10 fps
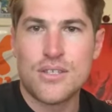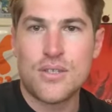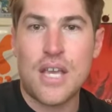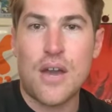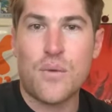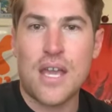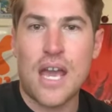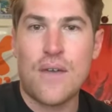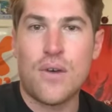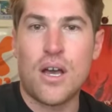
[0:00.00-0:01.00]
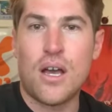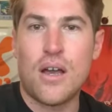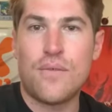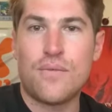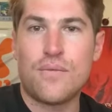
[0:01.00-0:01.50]
So yeah, we have
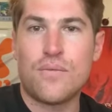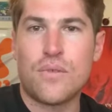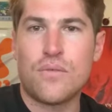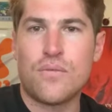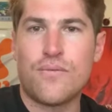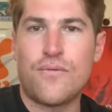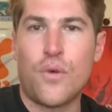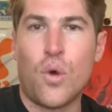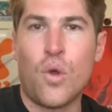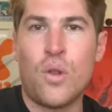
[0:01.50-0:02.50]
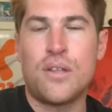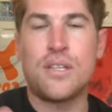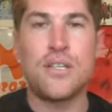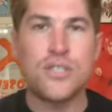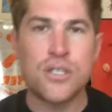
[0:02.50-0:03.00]
a full
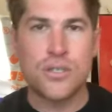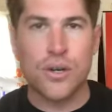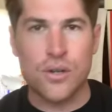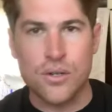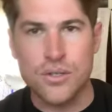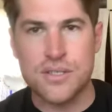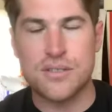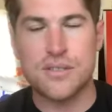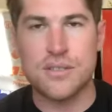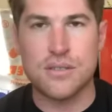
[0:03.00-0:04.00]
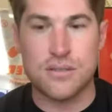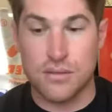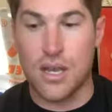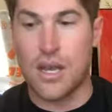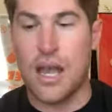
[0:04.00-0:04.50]
Ninja Turtles
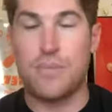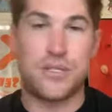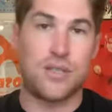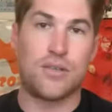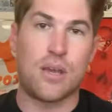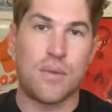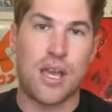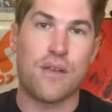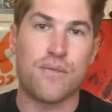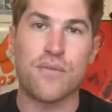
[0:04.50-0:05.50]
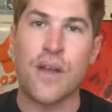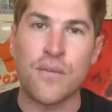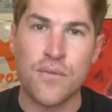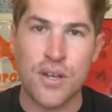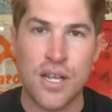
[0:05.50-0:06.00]
episode coming out for
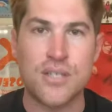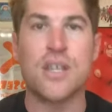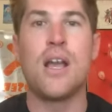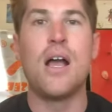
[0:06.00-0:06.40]
found footage.